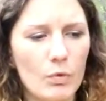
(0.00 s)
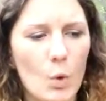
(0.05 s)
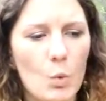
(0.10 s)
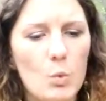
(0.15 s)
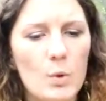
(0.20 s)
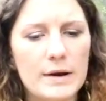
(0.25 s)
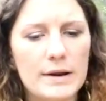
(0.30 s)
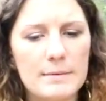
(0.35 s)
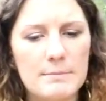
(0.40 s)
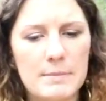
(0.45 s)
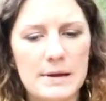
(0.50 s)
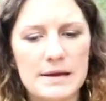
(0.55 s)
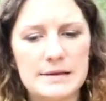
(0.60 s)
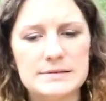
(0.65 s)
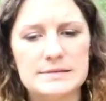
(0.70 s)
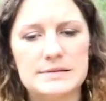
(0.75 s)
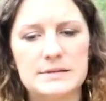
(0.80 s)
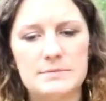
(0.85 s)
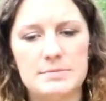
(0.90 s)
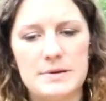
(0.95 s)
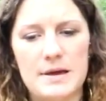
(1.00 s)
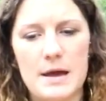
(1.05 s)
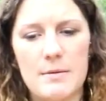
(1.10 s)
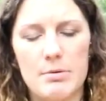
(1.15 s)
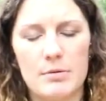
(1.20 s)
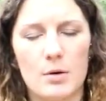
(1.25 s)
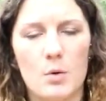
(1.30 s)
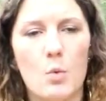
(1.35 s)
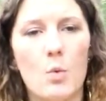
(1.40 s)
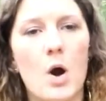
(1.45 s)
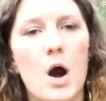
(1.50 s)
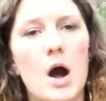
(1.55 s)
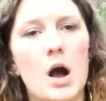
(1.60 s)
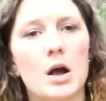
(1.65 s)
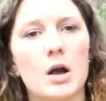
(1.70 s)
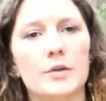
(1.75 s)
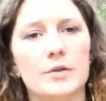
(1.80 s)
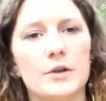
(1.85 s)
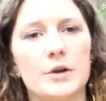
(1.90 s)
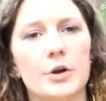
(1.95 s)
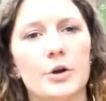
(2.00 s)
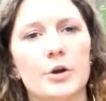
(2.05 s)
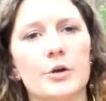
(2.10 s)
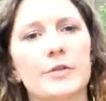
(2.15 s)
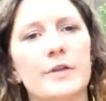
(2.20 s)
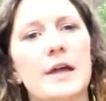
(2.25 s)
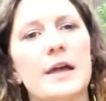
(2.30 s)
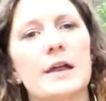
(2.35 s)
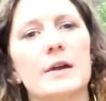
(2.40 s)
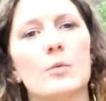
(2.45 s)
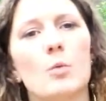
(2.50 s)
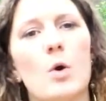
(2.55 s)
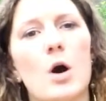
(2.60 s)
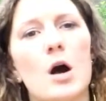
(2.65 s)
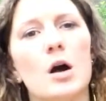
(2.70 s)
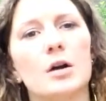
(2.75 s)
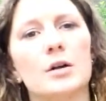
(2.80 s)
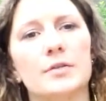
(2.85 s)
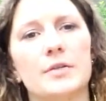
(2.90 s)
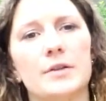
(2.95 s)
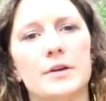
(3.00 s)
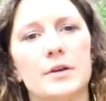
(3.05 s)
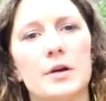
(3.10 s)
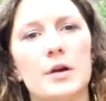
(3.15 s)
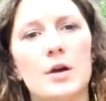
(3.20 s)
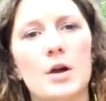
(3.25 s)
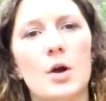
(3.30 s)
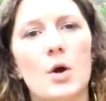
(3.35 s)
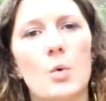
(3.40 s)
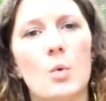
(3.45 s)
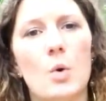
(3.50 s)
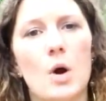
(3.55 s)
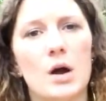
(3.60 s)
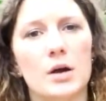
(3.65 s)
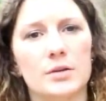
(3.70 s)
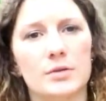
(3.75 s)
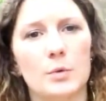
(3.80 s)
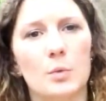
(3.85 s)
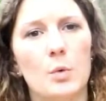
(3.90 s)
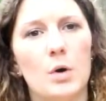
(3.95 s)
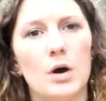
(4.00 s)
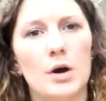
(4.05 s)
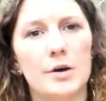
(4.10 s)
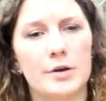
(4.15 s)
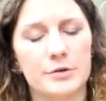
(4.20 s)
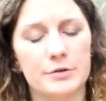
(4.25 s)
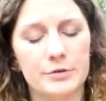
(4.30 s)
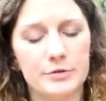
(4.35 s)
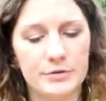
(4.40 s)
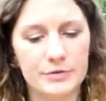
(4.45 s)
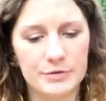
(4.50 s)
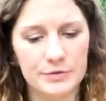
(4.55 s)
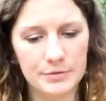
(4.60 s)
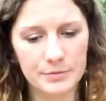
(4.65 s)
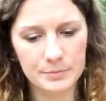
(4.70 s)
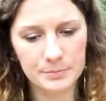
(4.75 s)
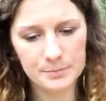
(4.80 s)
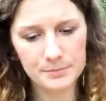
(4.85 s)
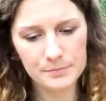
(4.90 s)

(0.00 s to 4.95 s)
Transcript: what it means to be able to walk the earth and walk the waters.